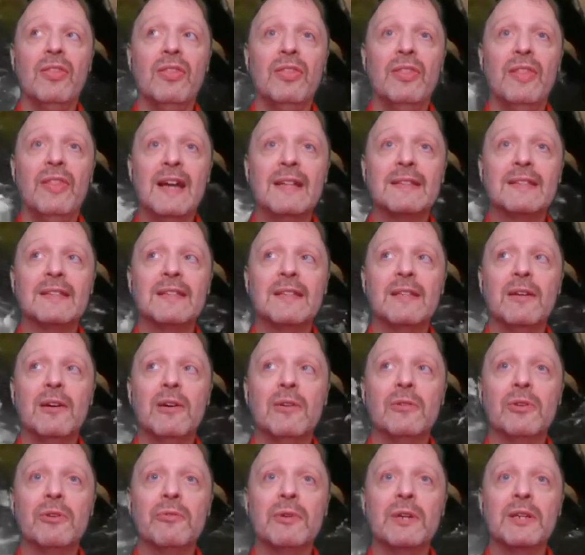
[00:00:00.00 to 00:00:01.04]
That's the
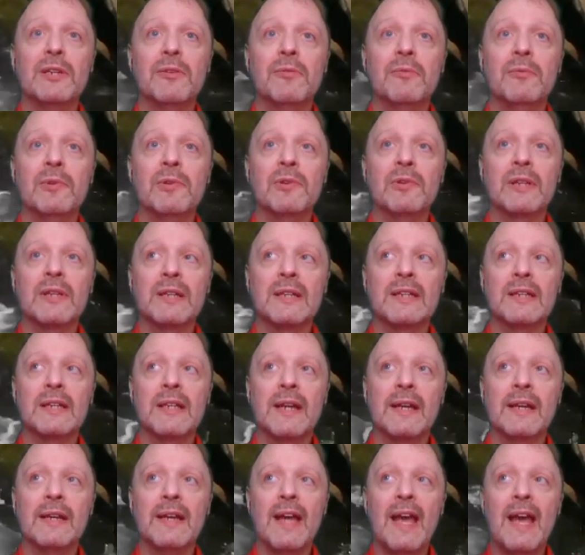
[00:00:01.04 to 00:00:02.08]
only way to really get
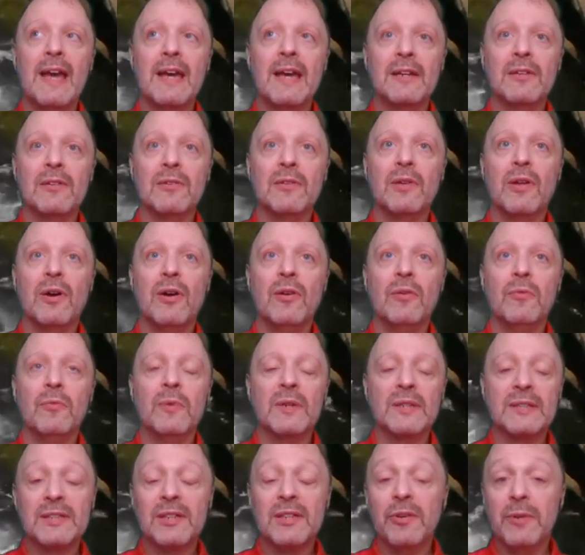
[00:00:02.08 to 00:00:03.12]
a handle on
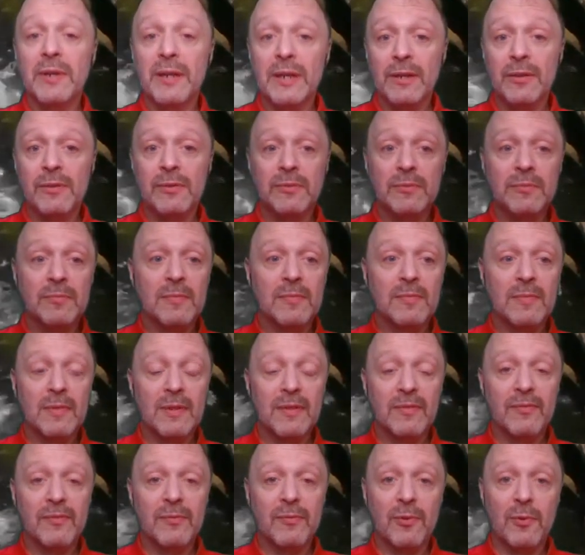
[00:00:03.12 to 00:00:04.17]
what's going on
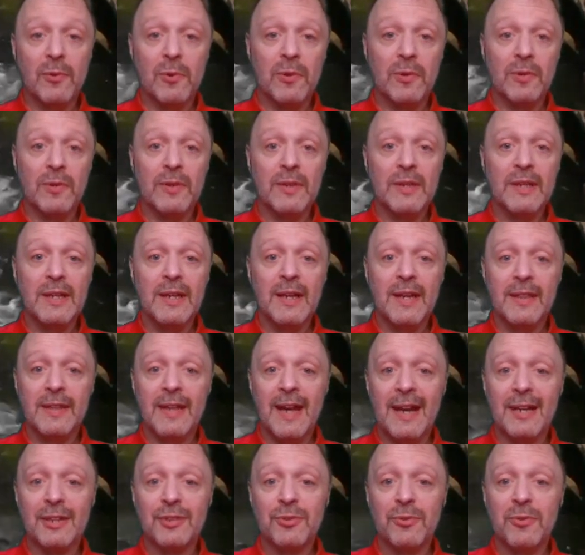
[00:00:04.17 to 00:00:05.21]
for the
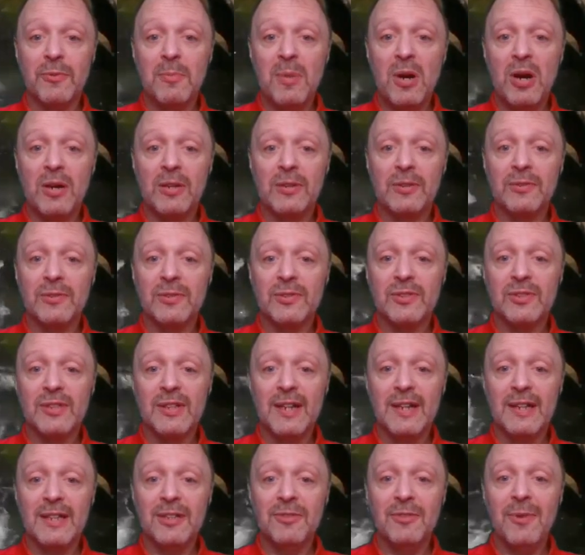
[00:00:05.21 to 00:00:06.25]
actual models.
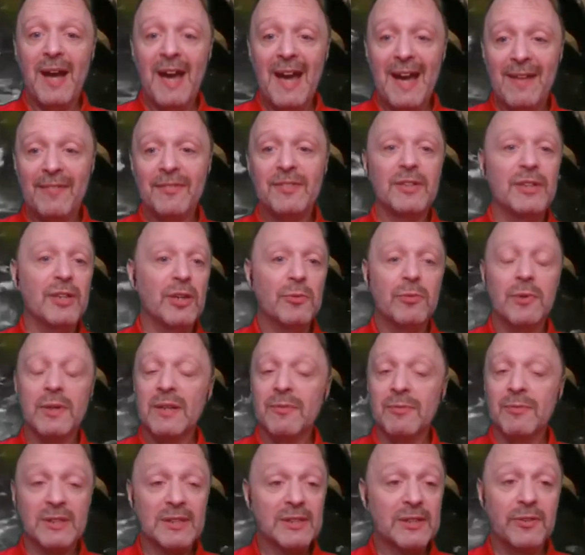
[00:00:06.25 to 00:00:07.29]
You have to know
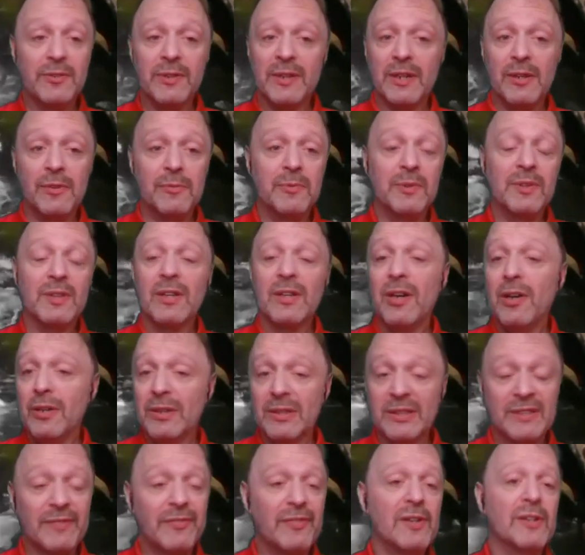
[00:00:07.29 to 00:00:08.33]
what's going on with the
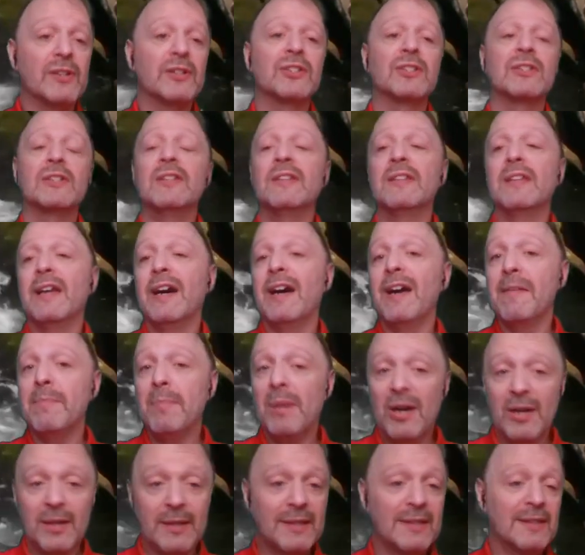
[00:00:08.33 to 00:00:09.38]
cost function, the
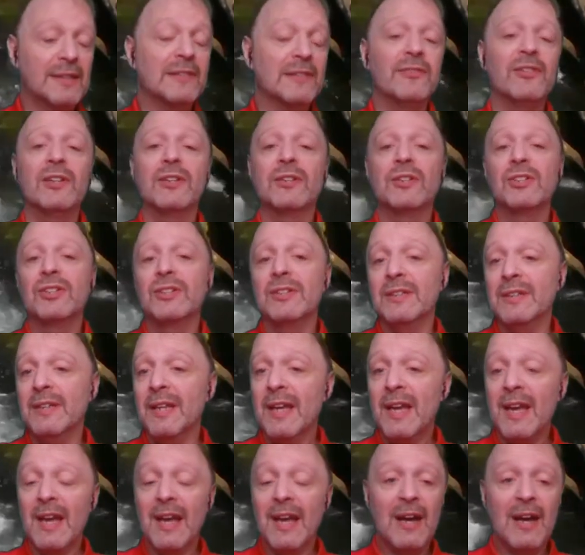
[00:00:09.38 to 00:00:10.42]
hypothesis function,
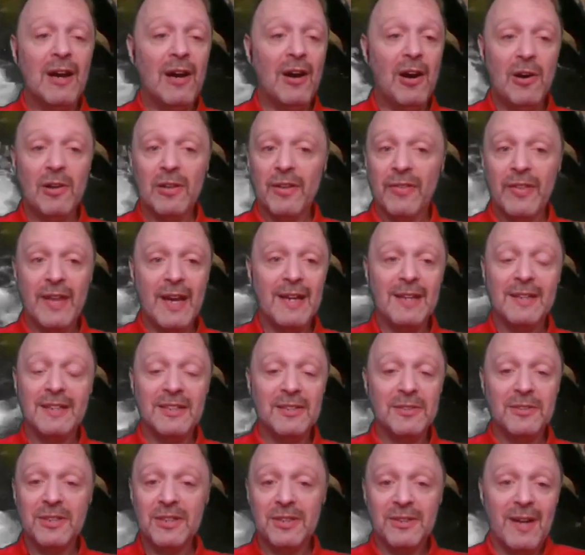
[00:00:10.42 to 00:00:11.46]
all of that
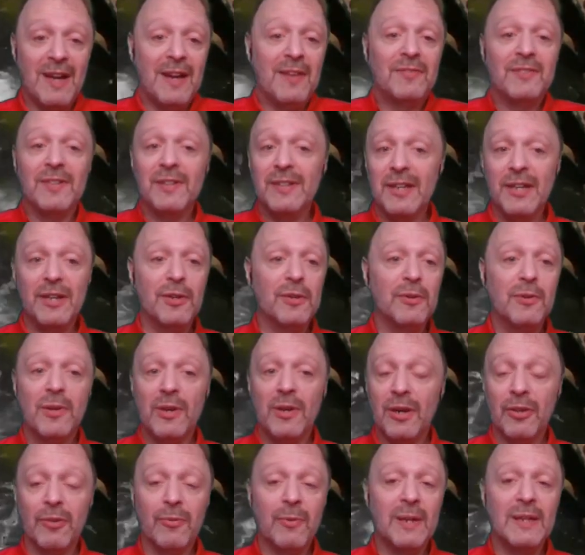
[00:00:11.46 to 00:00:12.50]
you have to know.
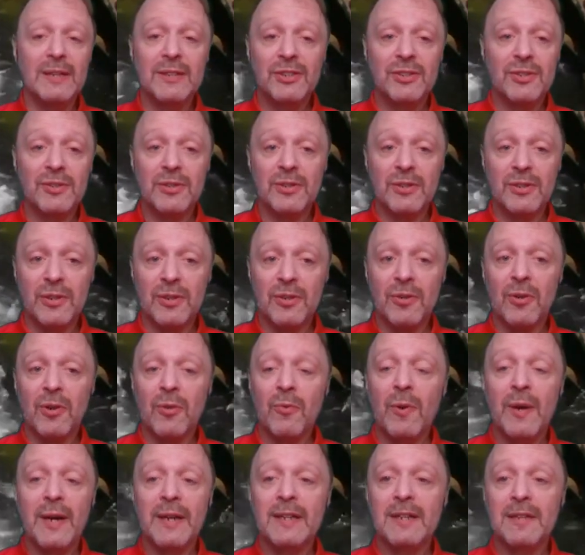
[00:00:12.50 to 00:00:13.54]
Otherwise, you're going to
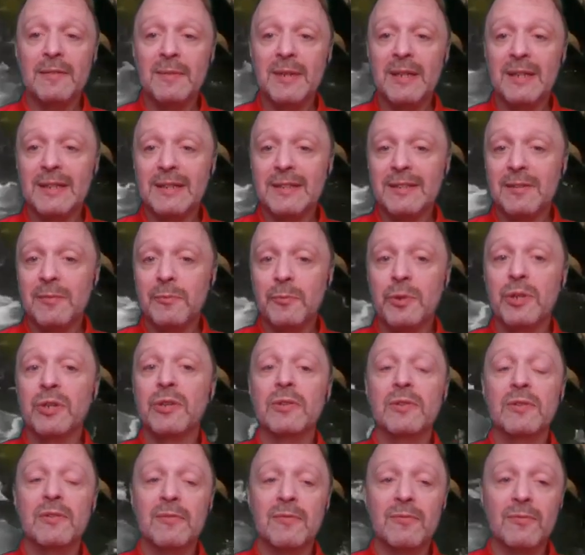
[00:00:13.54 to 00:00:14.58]
wind up getting some
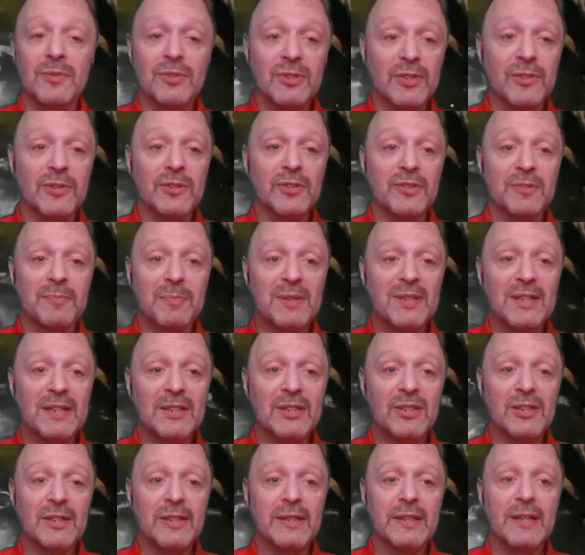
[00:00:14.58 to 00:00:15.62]
weird results
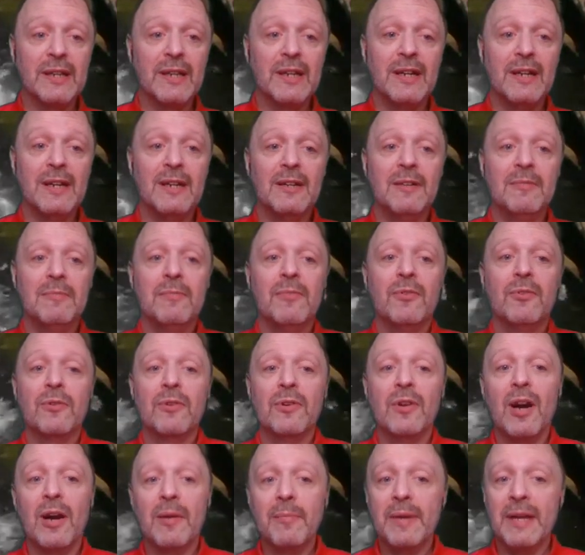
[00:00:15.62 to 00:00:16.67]
potentially, or
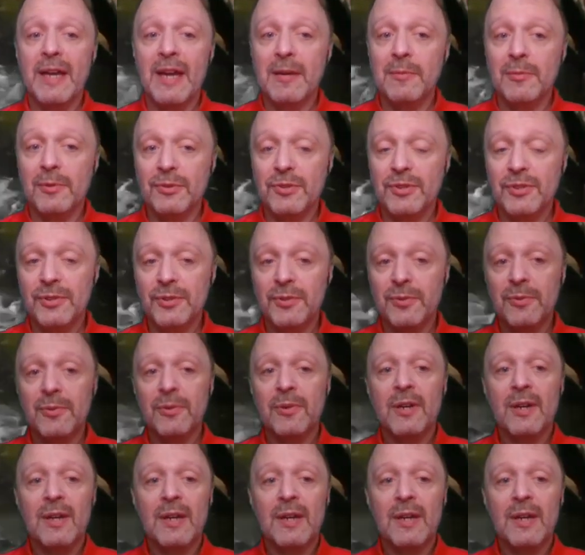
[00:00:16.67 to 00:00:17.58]
not be able to